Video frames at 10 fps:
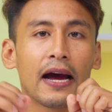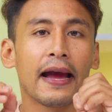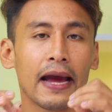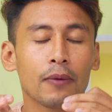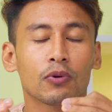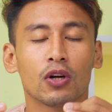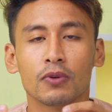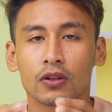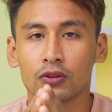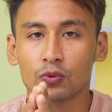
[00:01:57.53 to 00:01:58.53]
I have come
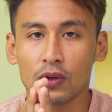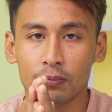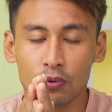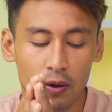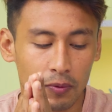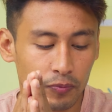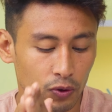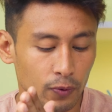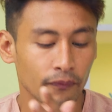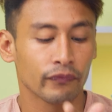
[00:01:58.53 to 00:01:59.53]
across one problem though.